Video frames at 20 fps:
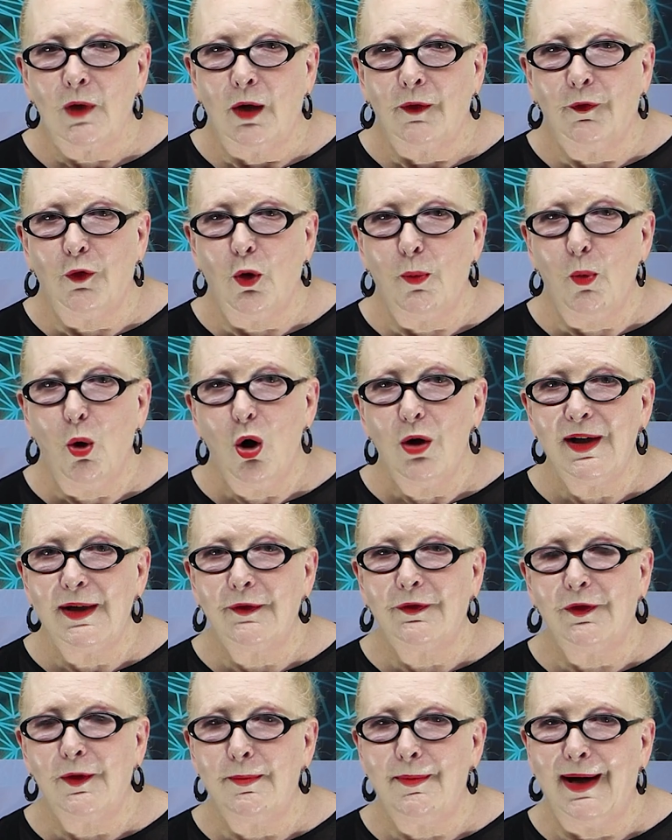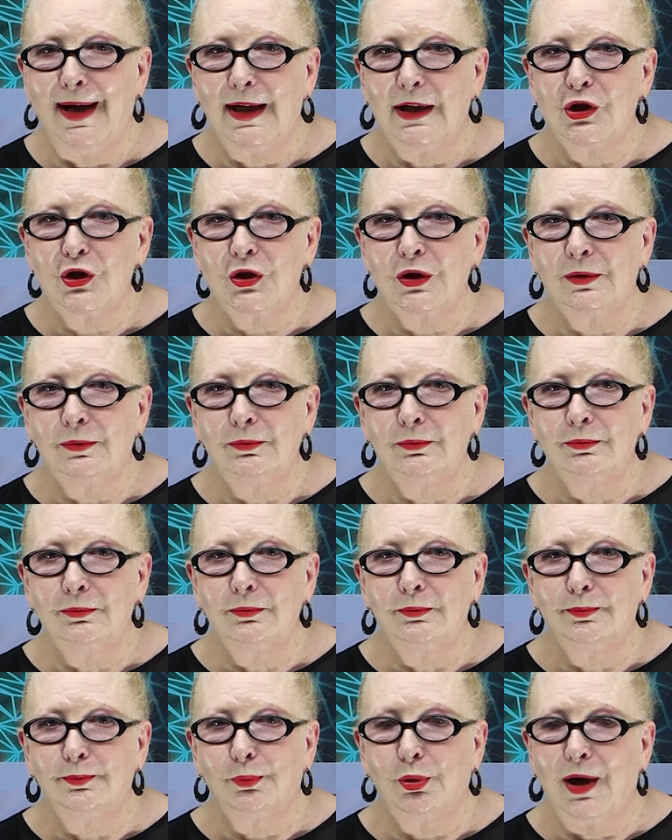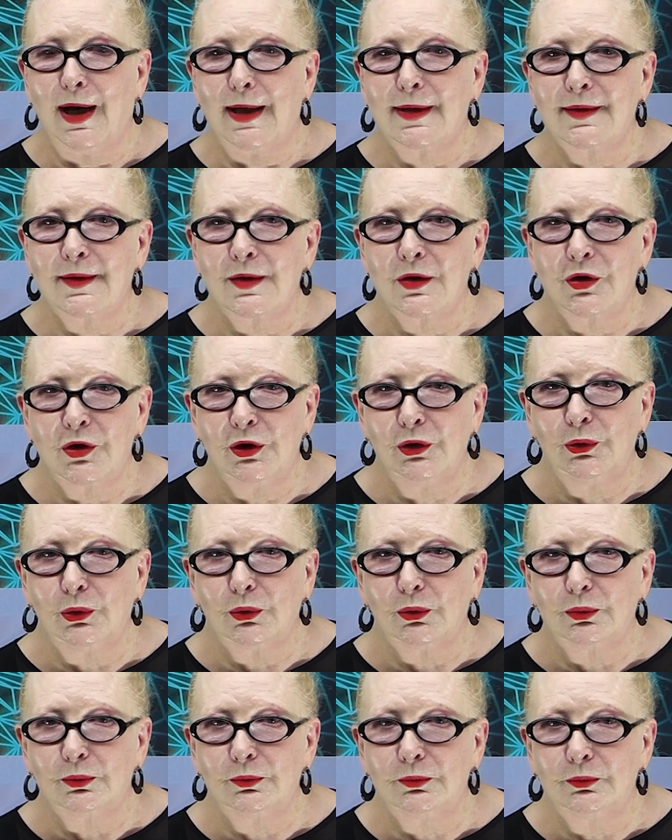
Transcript: For more information, press 2.